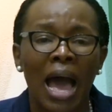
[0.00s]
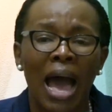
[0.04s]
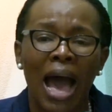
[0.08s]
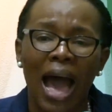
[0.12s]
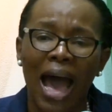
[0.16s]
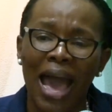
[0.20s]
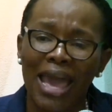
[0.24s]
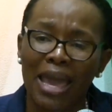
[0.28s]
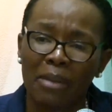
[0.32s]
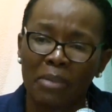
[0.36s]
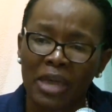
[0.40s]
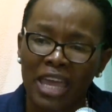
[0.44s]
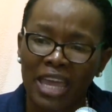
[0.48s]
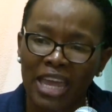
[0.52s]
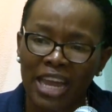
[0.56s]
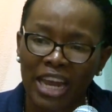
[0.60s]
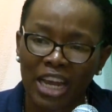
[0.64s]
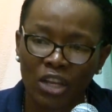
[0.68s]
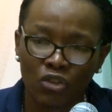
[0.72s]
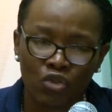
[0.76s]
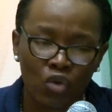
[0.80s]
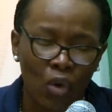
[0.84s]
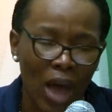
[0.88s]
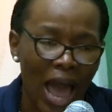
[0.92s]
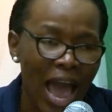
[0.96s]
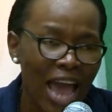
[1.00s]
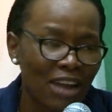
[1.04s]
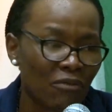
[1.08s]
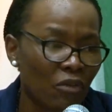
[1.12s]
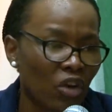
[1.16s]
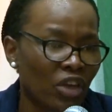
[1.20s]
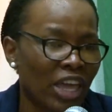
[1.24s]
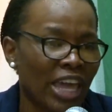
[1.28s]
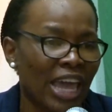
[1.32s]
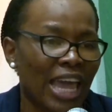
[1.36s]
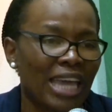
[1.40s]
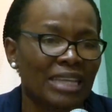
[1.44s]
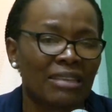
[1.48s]
I am here to
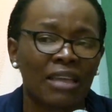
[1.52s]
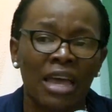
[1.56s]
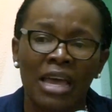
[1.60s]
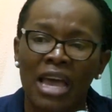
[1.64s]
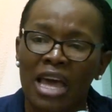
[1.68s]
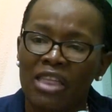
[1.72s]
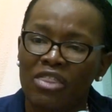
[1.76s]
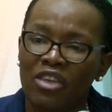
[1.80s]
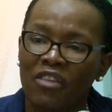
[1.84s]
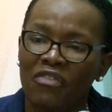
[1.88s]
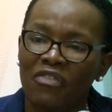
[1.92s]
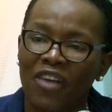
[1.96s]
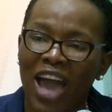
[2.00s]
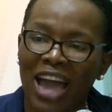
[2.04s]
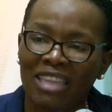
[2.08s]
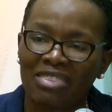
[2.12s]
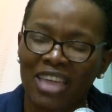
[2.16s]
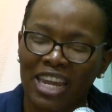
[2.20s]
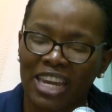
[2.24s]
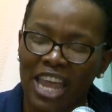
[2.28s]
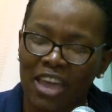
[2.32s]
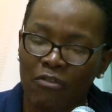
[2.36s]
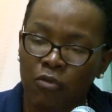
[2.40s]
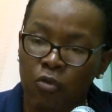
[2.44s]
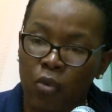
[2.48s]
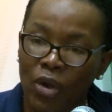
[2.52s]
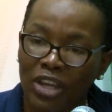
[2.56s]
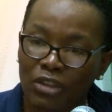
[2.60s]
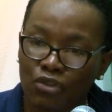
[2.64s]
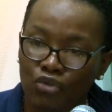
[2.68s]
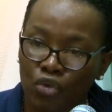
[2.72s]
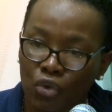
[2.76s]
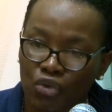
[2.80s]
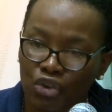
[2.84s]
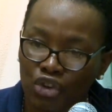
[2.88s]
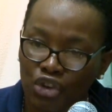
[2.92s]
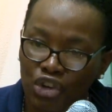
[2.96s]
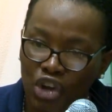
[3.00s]
advocate the fact that if we
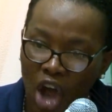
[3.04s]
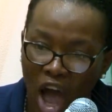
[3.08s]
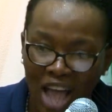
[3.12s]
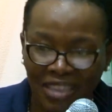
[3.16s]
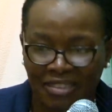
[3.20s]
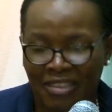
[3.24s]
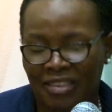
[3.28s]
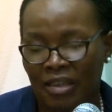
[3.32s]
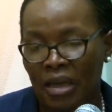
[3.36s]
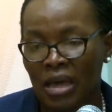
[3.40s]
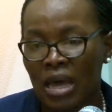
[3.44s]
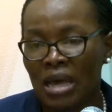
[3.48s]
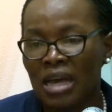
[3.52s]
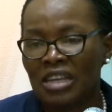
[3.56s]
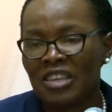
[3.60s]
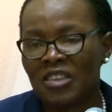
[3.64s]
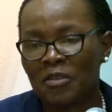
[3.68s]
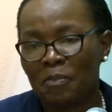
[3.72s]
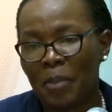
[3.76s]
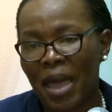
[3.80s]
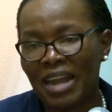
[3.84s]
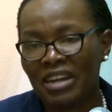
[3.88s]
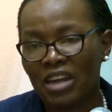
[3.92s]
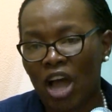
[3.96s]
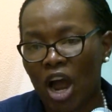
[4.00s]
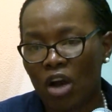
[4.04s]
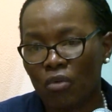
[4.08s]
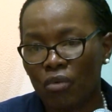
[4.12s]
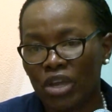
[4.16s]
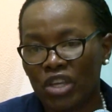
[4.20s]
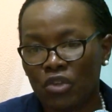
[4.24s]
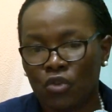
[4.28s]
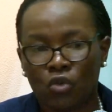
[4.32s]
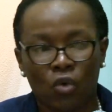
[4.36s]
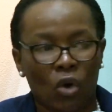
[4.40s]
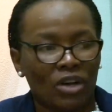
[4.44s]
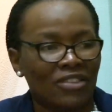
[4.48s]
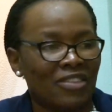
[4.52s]
do not spend our
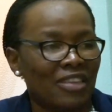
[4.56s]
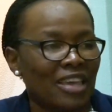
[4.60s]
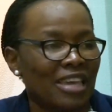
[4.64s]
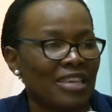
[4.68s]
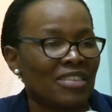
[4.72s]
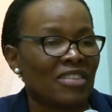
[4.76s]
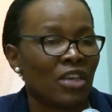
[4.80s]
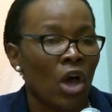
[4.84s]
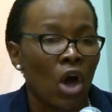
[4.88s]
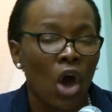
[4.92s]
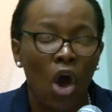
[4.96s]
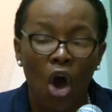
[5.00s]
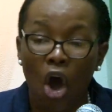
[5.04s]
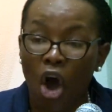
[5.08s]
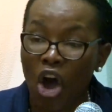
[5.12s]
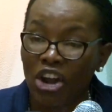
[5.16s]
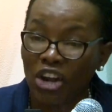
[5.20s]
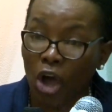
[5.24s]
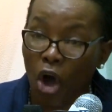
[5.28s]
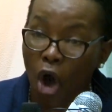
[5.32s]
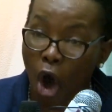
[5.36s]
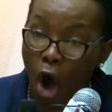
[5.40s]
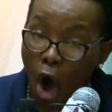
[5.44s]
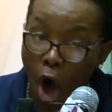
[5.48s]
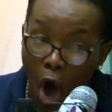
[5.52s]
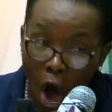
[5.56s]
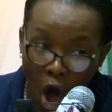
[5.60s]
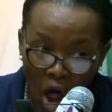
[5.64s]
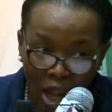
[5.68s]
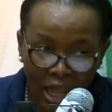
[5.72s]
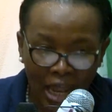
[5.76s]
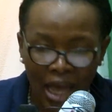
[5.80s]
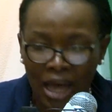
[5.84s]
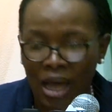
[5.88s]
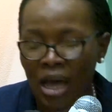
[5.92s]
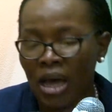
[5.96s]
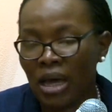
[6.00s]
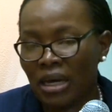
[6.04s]
resources on
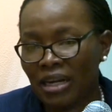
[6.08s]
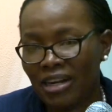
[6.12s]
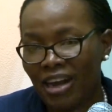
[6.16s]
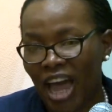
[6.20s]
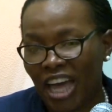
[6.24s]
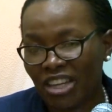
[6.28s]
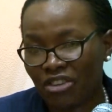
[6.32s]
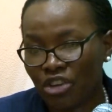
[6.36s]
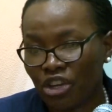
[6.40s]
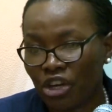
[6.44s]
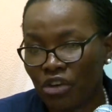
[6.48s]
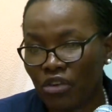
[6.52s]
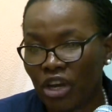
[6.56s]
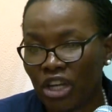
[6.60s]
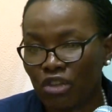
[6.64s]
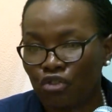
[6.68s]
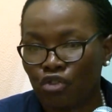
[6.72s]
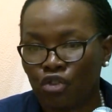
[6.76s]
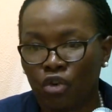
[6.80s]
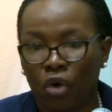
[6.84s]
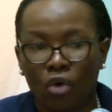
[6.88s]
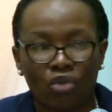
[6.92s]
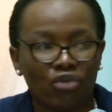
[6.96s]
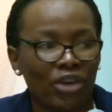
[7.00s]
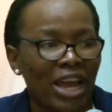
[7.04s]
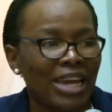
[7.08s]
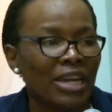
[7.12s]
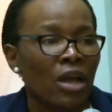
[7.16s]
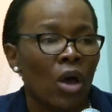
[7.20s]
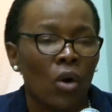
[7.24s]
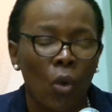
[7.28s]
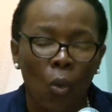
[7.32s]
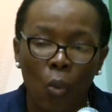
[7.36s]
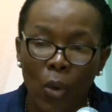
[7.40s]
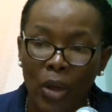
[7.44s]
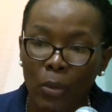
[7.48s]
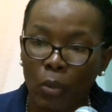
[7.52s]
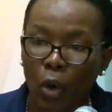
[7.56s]
all Nigerian children,
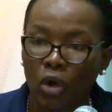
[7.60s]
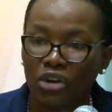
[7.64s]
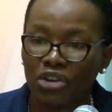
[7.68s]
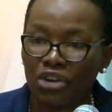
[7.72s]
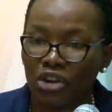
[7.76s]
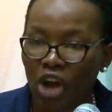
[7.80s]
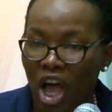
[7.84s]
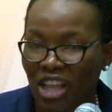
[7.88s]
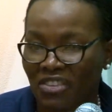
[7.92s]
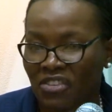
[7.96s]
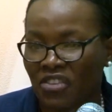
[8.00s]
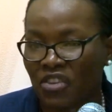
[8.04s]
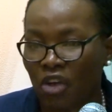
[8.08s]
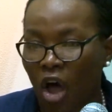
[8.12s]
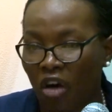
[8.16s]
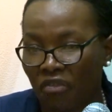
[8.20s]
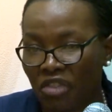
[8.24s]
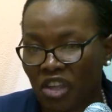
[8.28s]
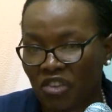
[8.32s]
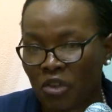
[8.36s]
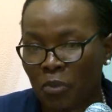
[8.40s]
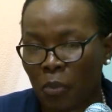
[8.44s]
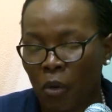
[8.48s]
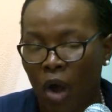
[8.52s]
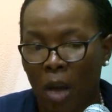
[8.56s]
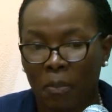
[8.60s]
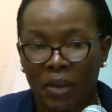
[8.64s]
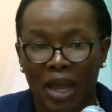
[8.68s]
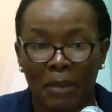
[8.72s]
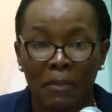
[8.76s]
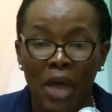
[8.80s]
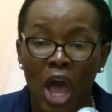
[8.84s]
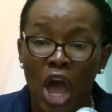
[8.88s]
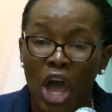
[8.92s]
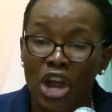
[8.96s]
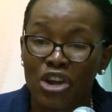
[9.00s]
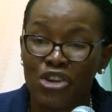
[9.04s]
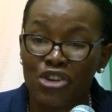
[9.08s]
we will not solve this problem.
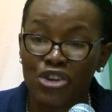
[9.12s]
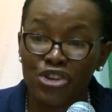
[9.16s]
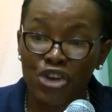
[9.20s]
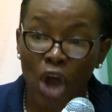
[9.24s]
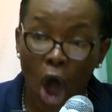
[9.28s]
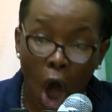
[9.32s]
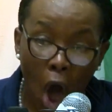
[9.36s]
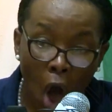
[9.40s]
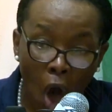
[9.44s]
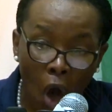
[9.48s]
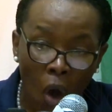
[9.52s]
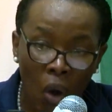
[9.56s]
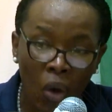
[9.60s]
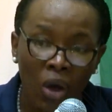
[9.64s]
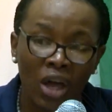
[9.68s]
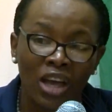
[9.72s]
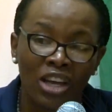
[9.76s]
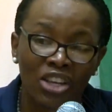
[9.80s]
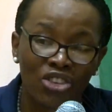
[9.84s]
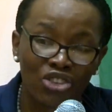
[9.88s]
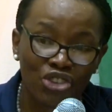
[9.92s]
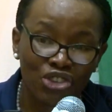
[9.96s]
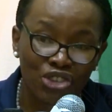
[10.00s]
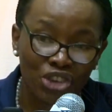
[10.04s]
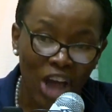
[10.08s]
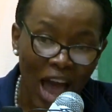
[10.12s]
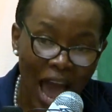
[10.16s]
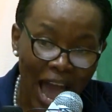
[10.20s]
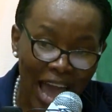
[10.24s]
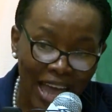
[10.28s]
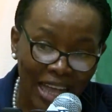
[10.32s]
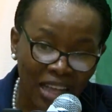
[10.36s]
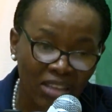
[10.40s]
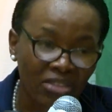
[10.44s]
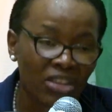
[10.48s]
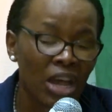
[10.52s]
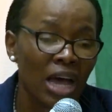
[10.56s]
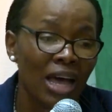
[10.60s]
No
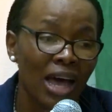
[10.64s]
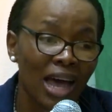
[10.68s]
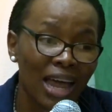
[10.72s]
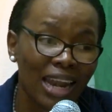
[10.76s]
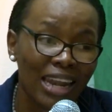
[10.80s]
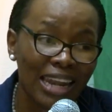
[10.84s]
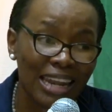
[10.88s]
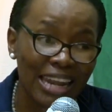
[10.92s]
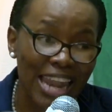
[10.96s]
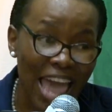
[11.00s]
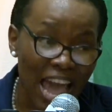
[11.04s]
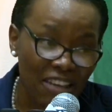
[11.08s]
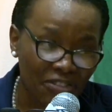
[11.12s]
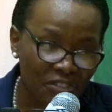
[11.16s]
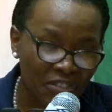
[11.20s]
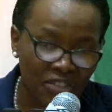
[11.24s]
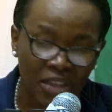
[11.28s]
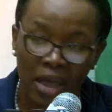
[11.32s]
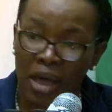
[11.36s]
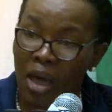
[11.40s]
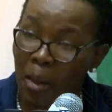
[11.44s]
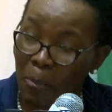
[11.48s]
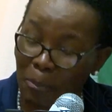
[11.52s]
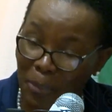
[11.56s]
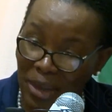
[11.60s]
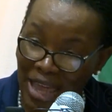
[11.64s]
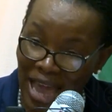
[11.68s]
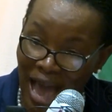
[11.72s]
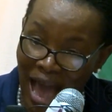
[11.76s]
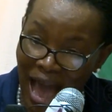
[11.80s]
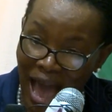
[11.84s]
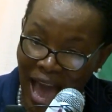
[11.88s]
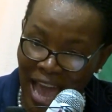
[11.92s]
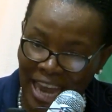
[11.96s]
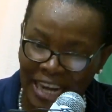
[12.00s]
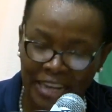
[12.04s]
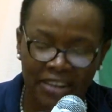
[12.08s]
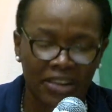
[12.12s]
child left
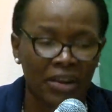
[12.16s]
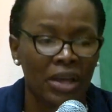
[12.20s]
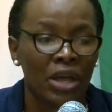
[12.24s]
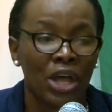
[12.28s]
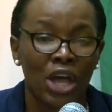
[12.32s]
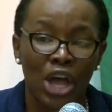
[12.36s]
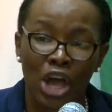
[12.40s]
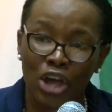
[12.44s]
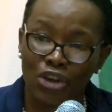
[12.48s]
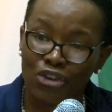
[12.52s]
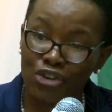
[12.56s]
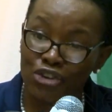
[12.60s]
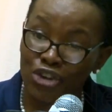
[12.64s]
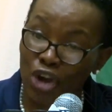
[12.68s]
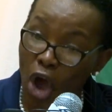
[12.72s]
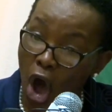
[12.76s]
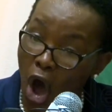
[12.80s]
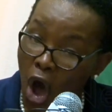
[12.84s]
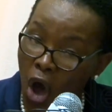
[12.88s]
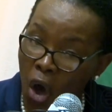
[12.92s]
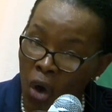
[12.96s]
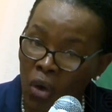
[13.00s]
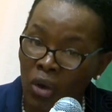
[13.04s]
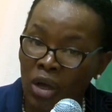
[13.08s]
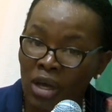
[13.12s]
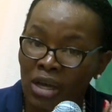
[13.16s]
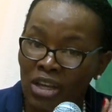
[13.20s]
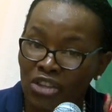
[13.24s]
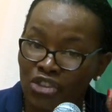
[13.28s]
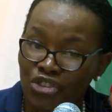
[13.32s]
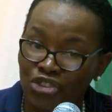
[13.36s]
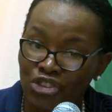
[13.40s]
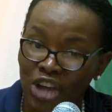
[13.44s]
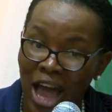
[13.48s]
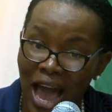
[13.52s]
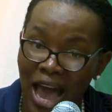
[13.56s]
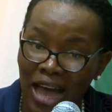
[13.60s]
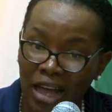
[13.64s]
behind. No
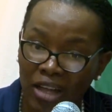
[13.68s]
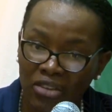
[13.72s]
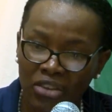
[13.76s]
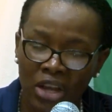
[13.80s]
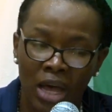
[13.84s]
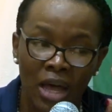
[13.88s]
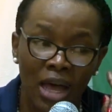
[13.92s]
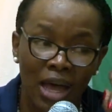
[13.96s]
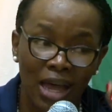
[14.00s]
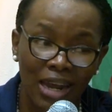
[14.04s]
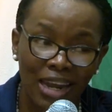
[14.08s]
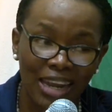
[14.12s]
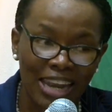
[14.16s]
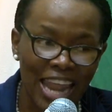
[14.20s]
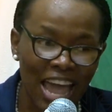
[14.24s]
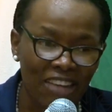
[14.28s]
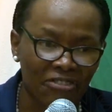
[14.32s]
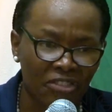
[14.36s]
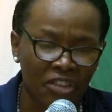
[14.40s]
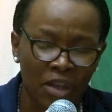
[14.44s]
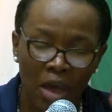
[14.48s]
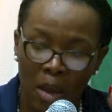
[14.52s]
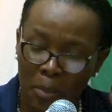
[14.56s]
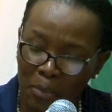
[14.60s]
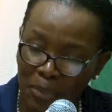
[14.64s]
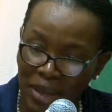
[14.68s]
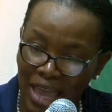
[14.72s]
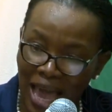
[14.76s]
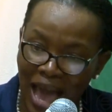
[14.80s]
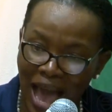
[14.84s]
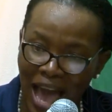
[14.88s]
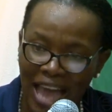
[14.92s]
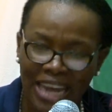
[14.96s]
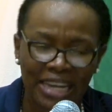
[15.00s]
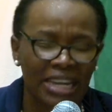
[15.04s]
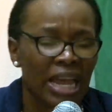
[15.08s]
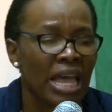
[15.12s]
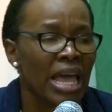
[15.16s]
child left behind.